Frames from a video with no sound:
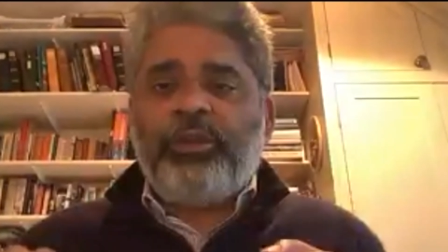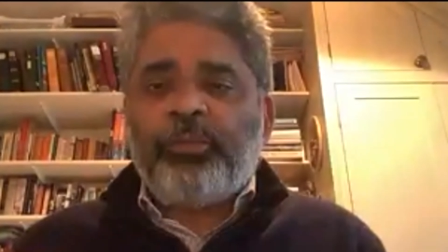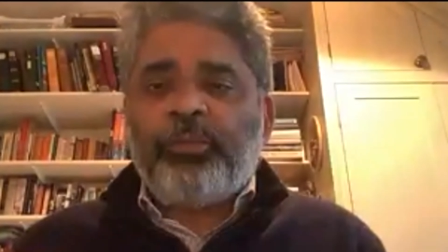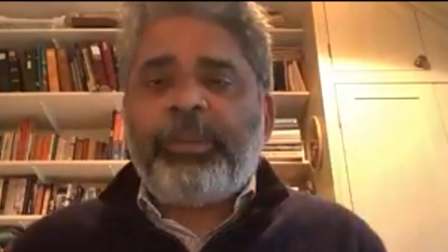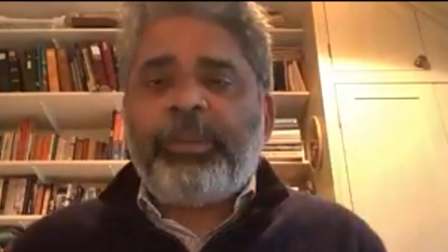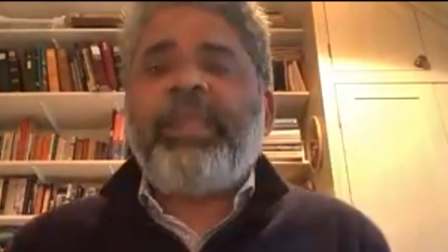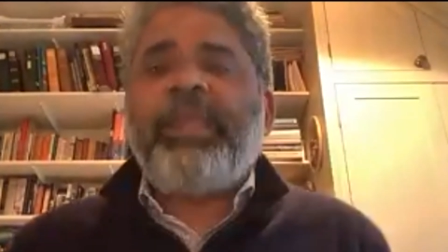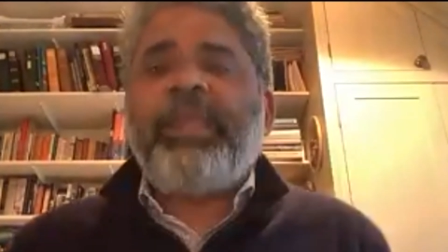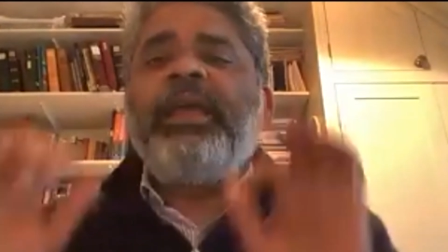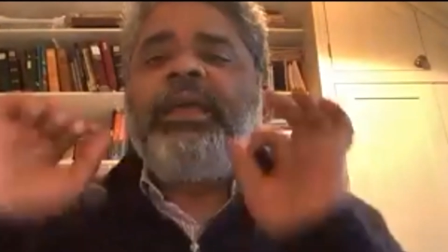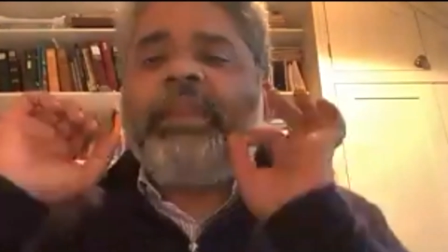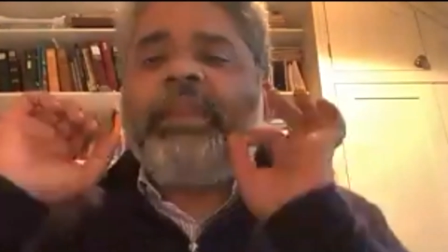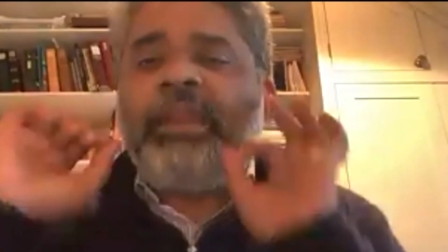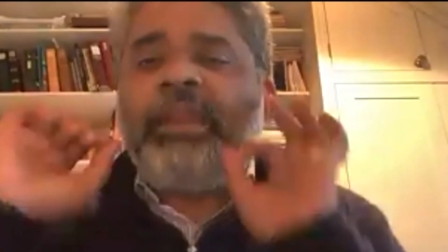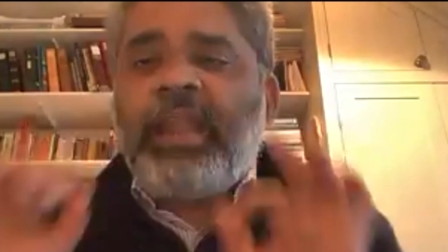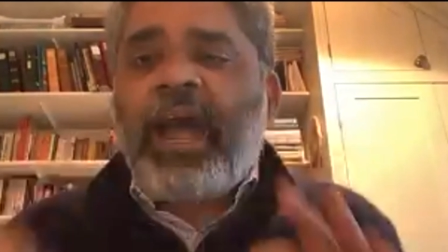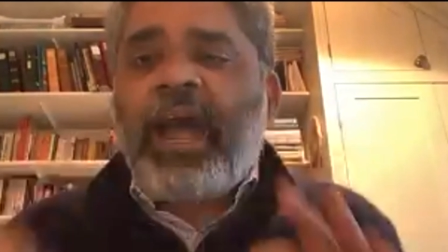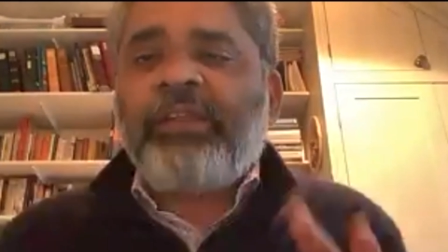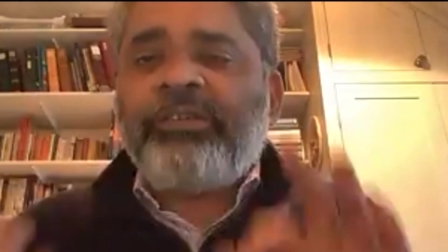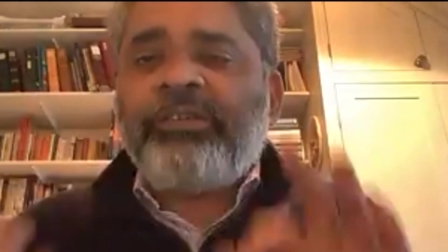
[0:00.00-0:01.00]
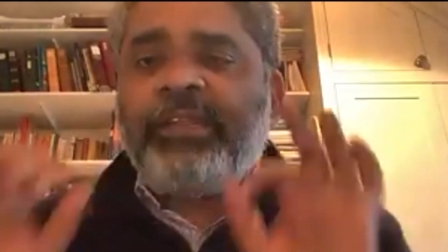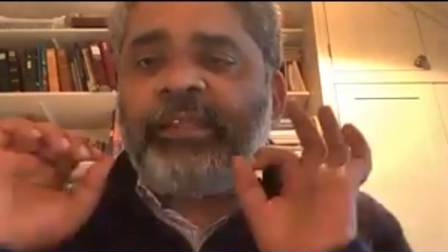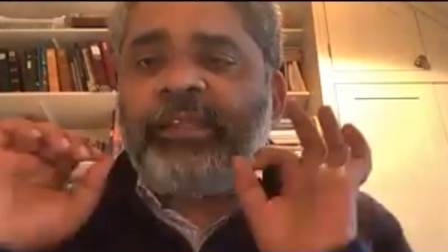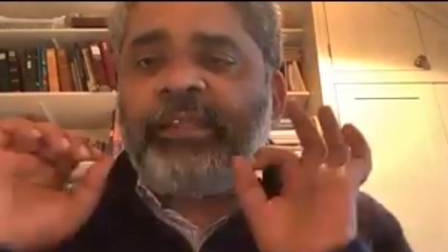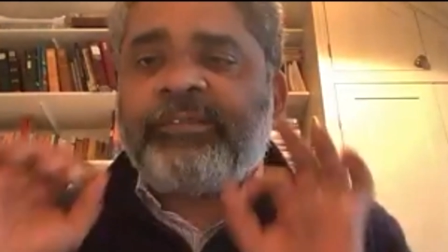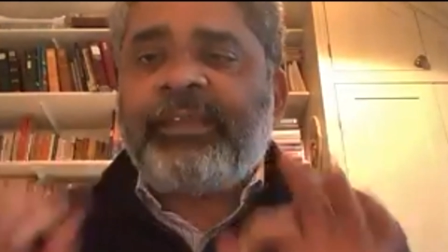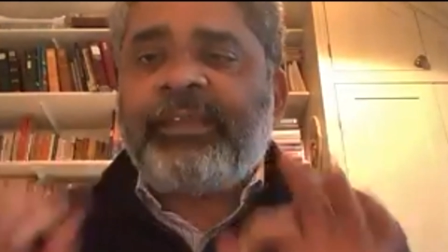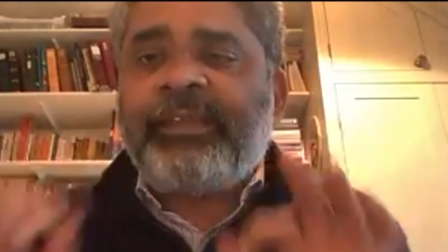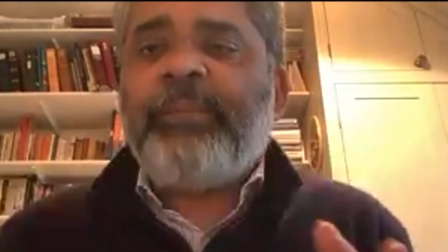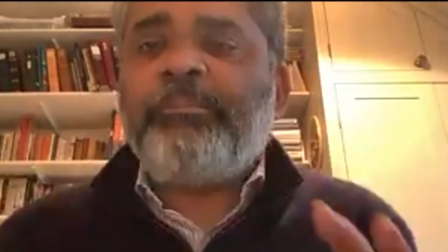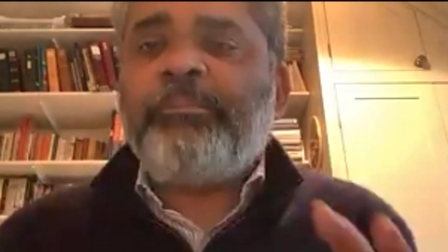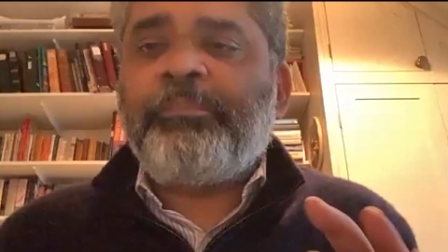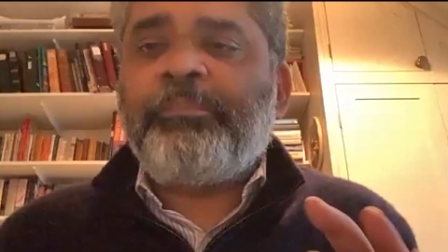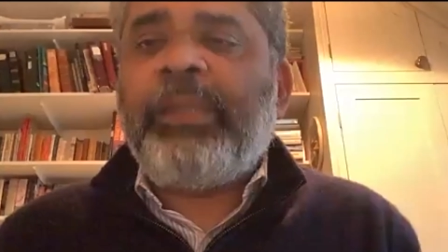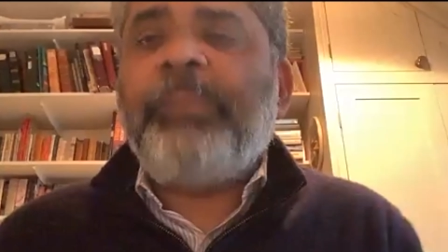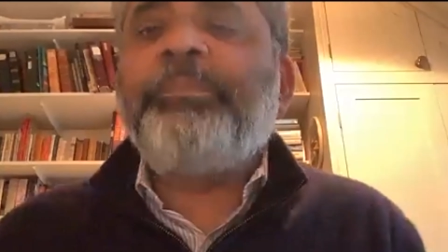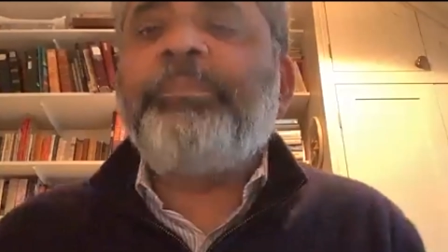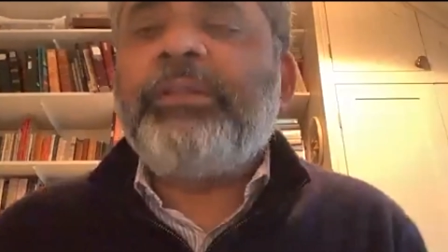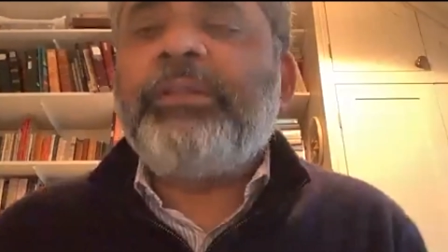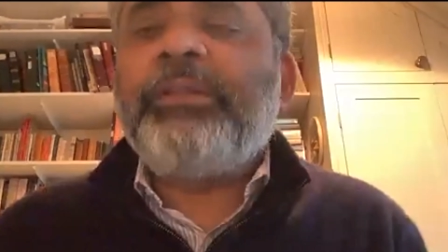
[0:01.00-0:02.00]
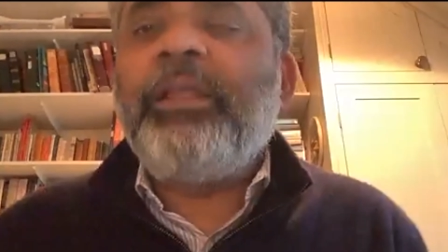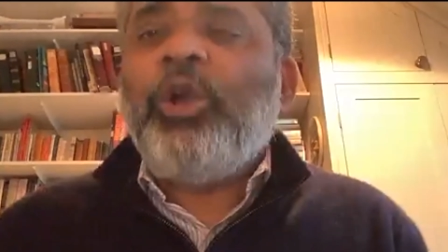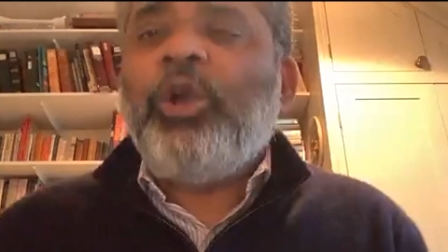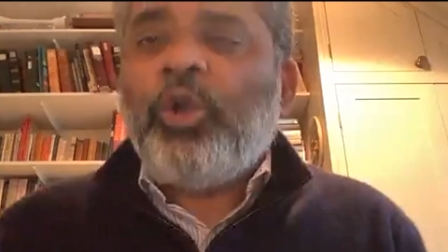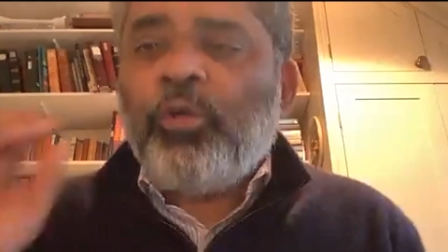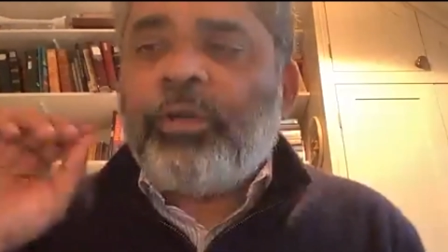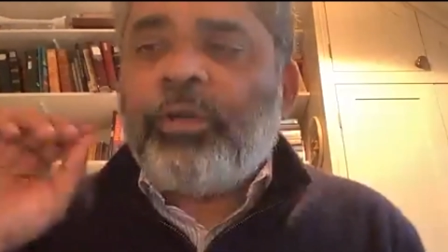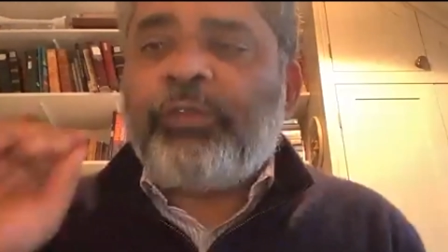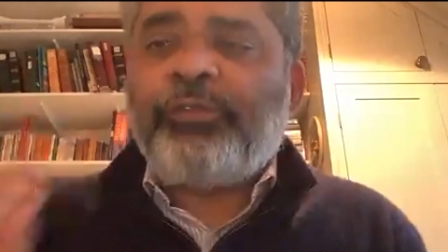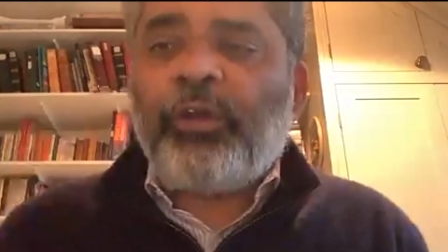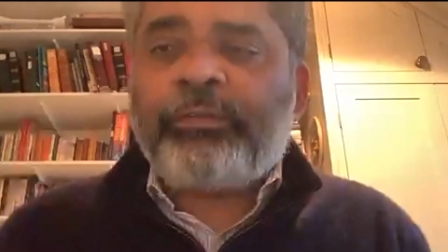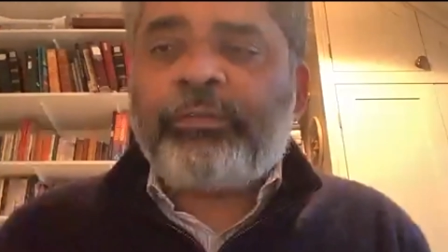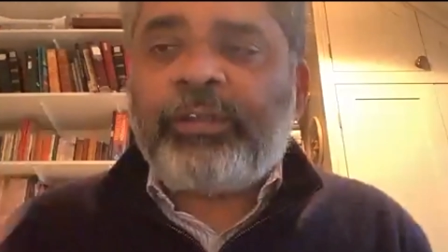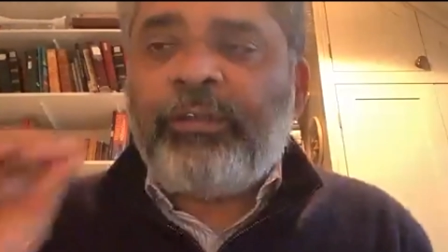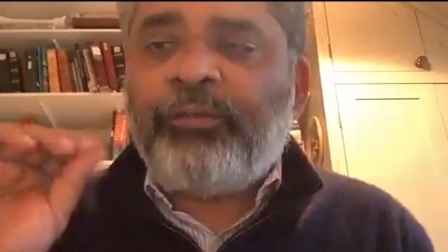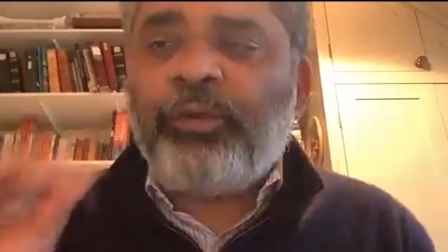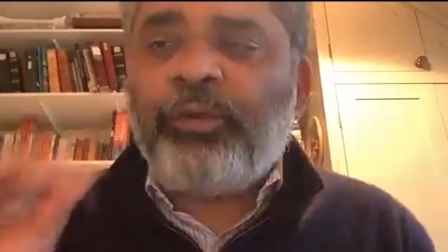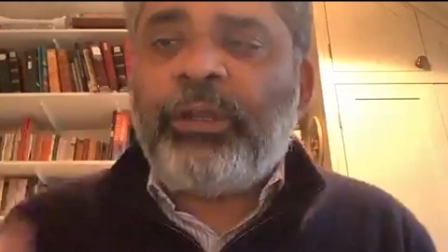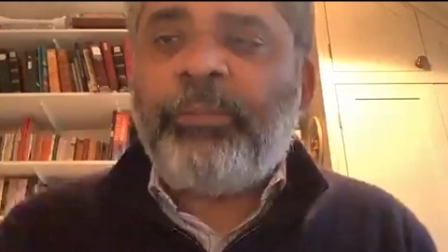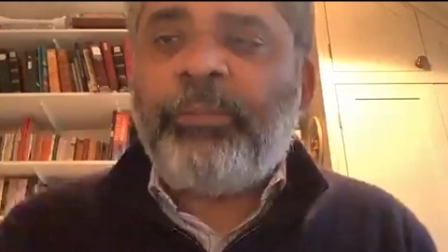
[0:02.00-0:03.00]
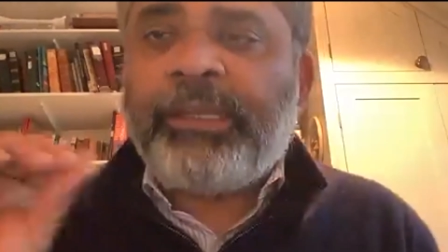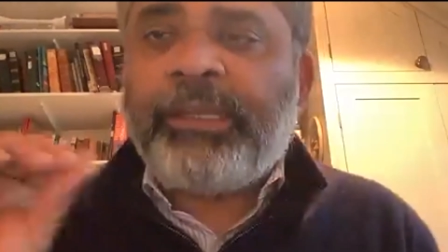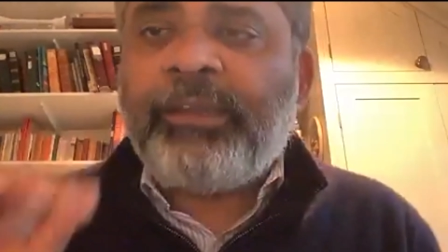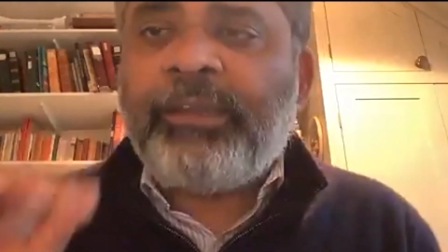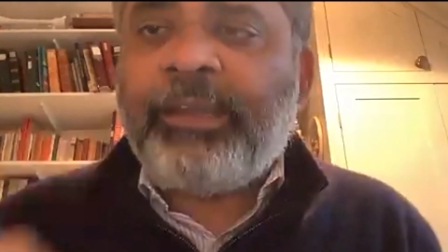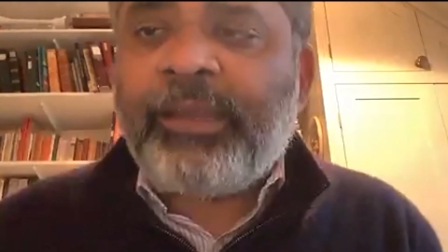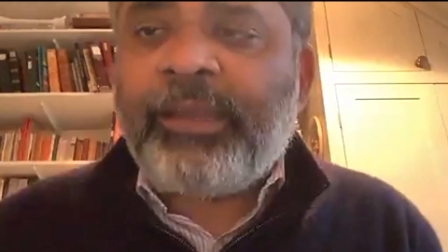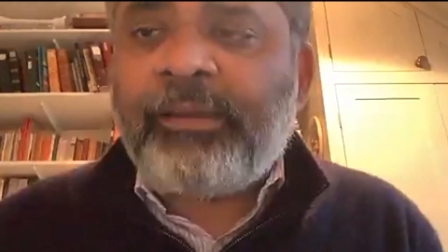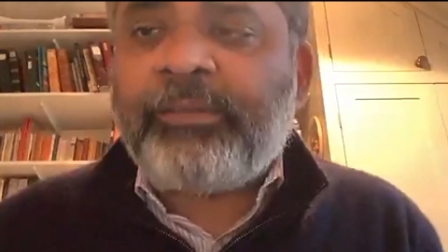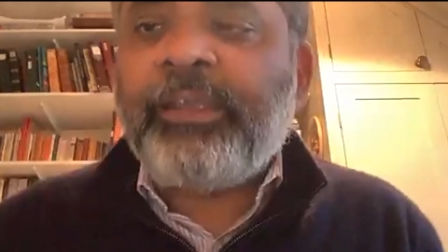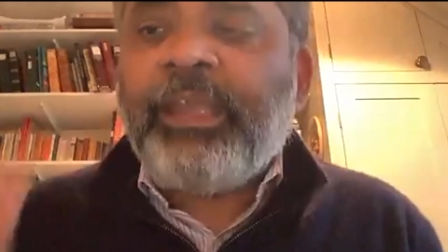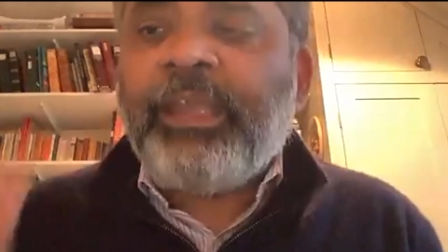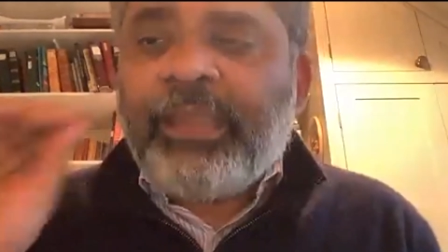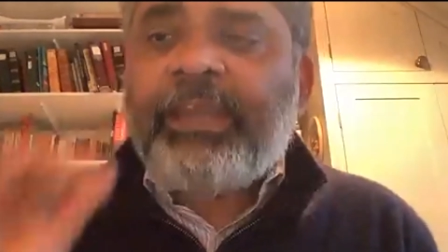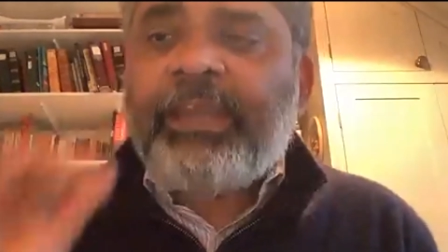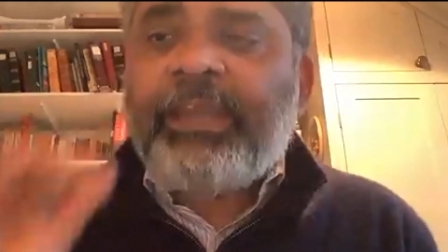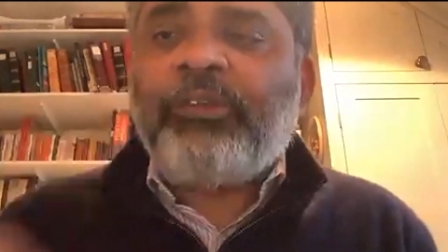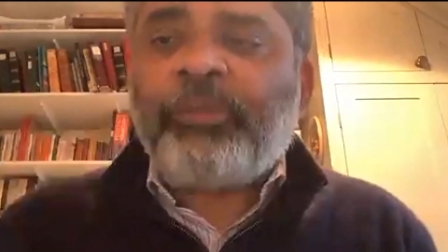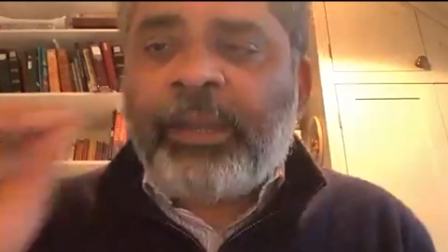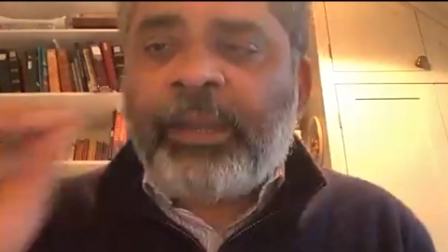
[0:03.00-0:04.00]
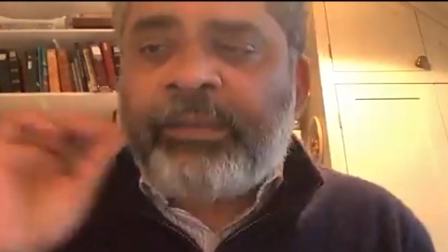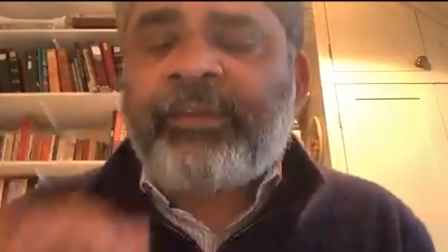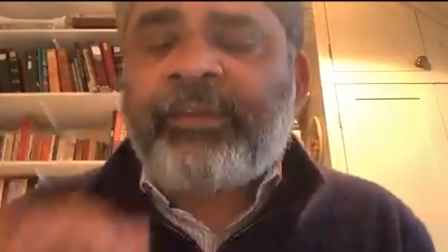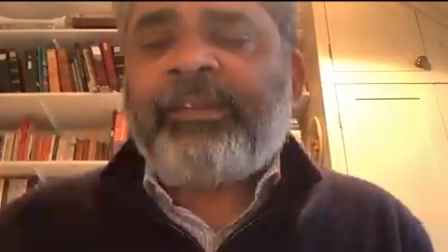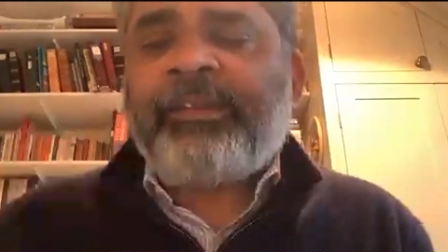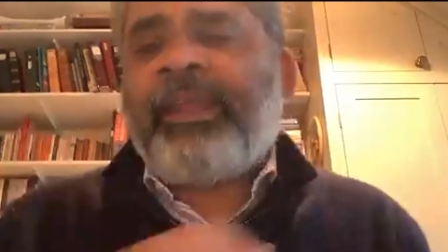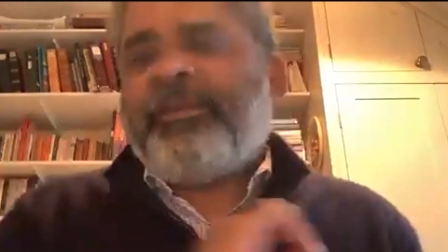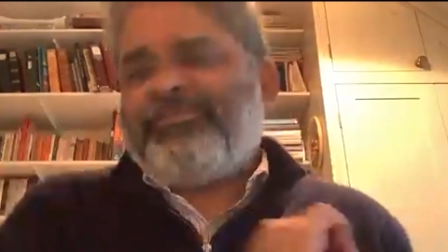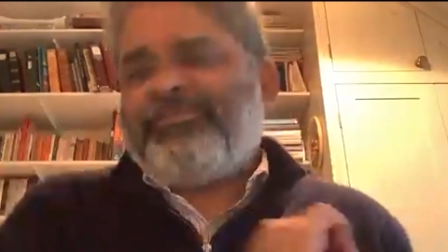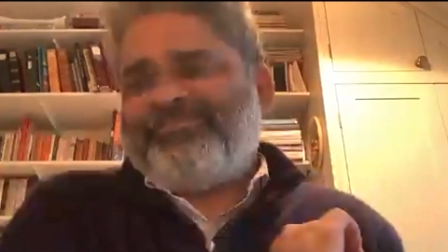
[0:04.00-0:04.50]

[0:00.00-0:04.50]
to be largely the same people who were fossil fuel millionaires in twenty ten.